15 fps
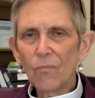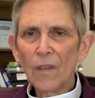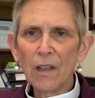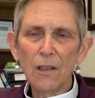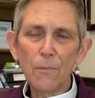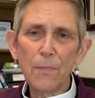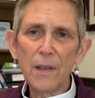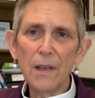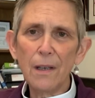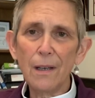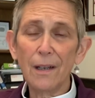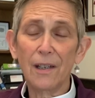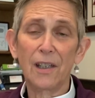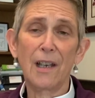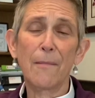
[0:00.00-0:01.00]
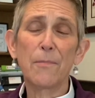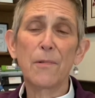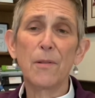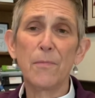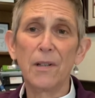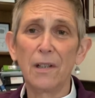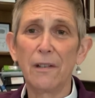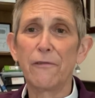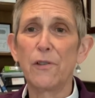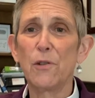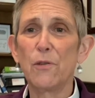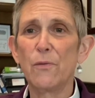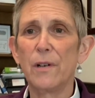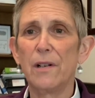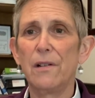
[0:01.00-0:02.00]
to be acceptable, if you
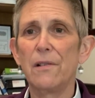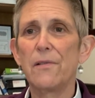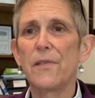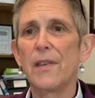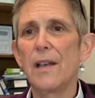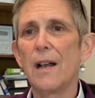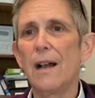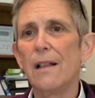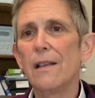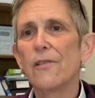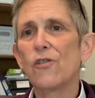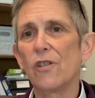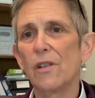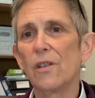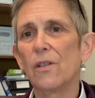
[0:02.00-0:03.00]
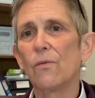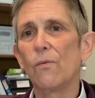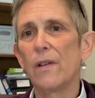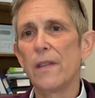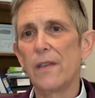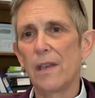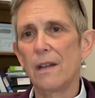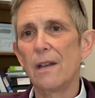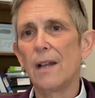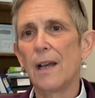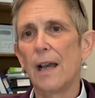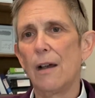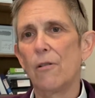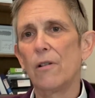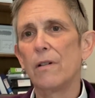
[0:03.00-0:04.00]
will, theologies within
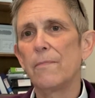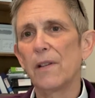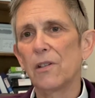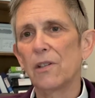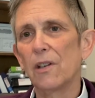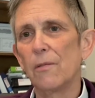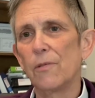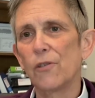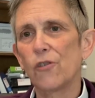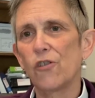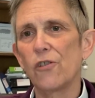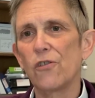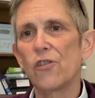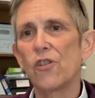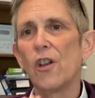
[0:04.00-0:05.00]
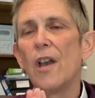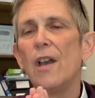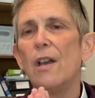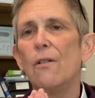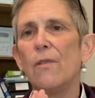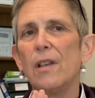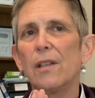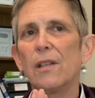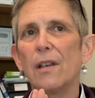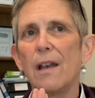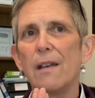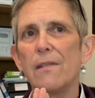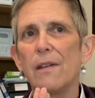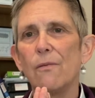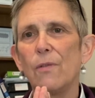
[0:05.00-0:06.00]
our Episcopal Church. We
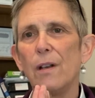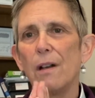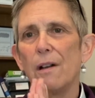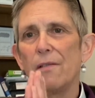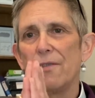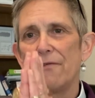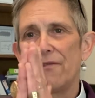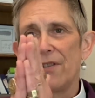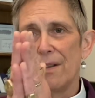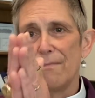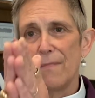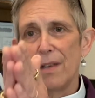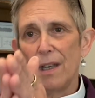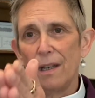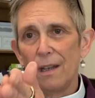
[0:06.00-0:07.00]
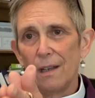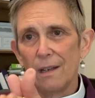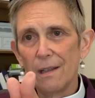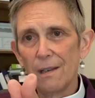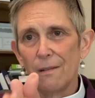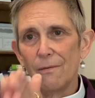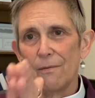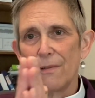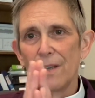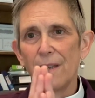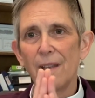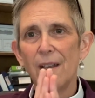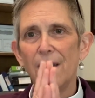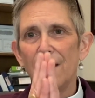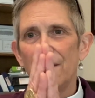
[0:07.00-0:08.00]
say that we are the via media, that
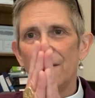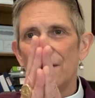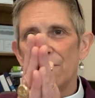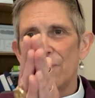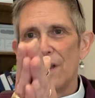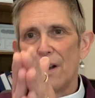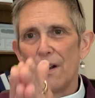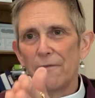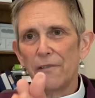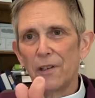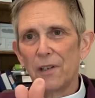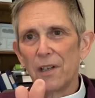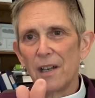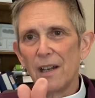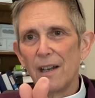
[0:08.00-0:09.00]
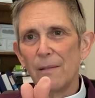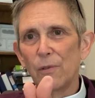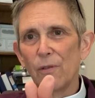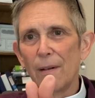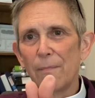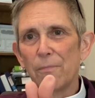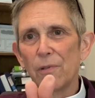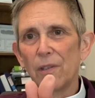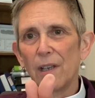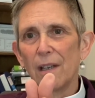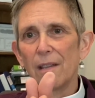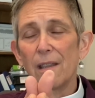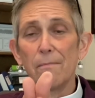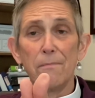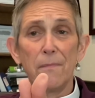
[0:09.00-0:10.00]
we oftentimes
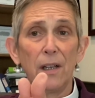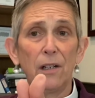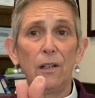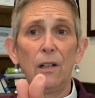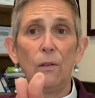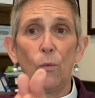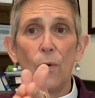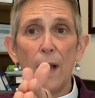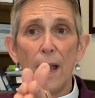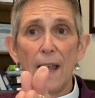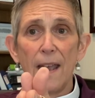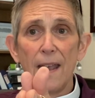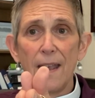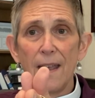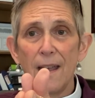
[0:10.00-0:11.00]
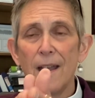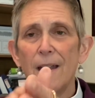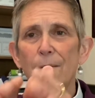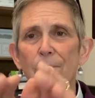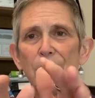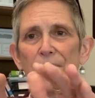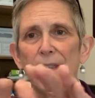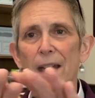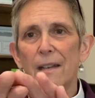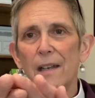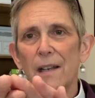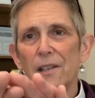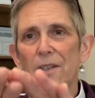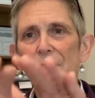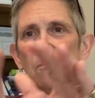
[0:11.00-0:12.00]
represent the middle way, but that
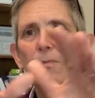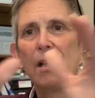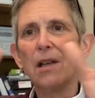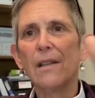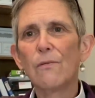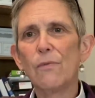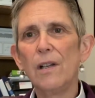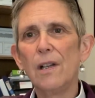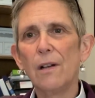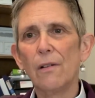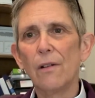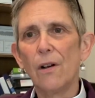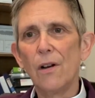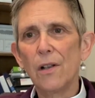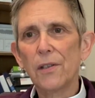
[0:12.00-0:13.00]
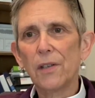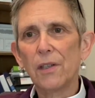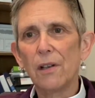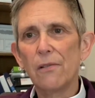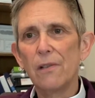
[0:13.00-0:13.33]
doesn't mean that we don't also